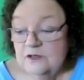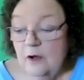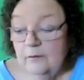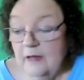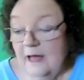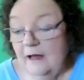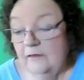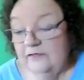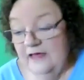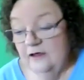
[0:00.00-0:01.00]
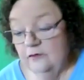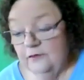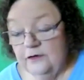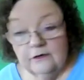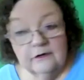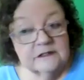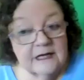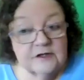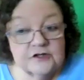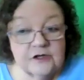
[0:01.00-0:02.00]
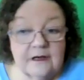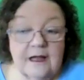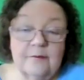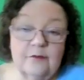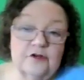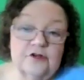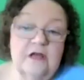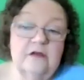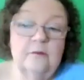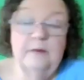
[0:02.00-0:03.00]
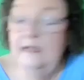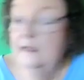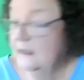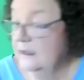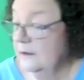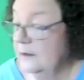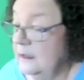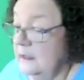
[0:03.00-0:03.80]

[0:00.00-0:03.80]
So, thank you for your attention. I appreciate you being here.